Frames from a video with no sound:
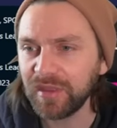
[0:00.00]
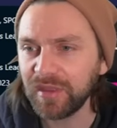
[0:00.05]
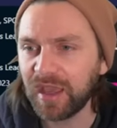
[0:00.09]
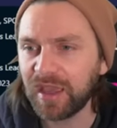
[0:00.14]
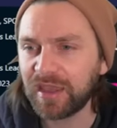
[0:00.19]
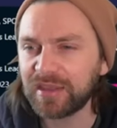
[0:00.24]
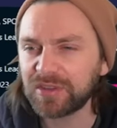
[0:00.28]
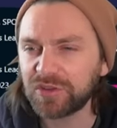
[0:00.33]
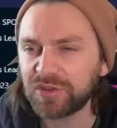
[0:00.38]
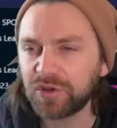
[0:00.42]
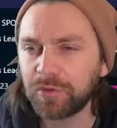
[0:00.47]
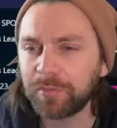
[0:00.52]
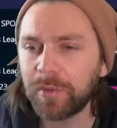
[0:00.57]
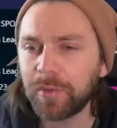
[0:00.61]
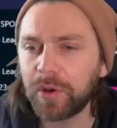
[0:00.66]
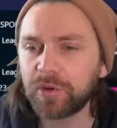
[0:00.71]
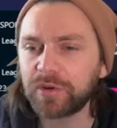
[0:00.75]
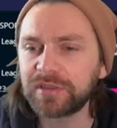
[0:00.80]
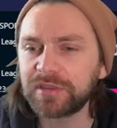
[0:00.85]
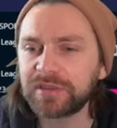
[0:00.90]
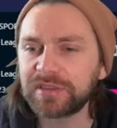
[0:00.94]
And it's called
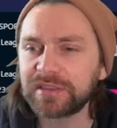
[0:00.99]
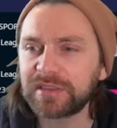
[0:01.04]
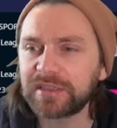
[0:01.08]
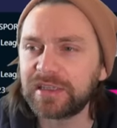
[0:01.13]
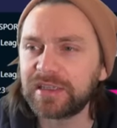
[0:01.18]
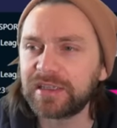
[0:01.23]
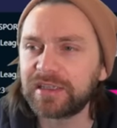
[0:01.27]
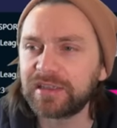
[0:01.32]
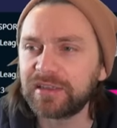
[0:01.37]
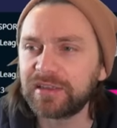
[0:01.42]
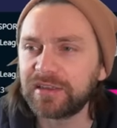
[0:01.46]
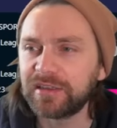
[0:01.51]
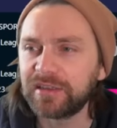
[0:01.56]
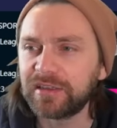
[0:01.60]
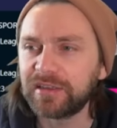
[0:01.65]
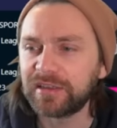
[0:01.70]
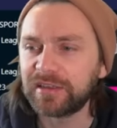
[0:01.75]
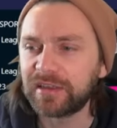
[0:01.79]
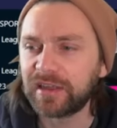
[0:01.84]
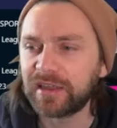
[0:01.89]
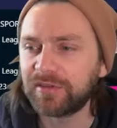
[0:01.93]
Moken's League.
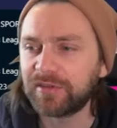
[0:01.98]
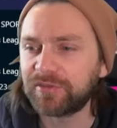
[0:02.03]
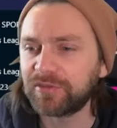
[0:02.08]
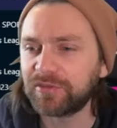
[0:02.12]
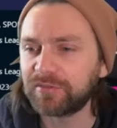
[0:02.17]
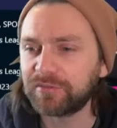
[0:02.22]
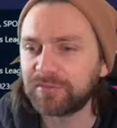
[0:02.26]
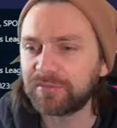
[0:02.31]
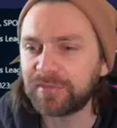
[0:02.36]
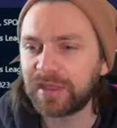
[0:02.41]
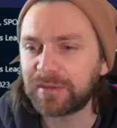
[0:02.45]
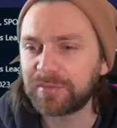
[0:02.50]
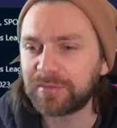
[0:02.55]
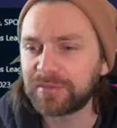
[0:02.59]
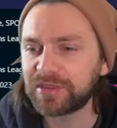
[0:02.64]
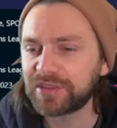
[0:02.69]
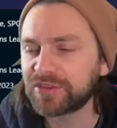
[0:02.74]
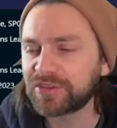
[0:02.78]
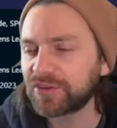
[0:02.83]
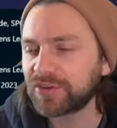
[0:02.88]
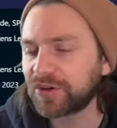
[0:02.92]
They haven't named
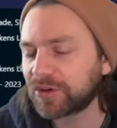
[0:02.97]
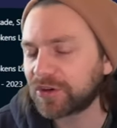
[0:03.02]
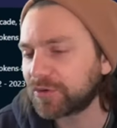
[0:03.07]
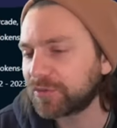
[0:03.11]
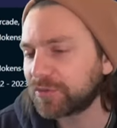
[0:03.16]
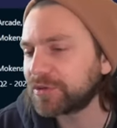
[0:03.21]
it soccer,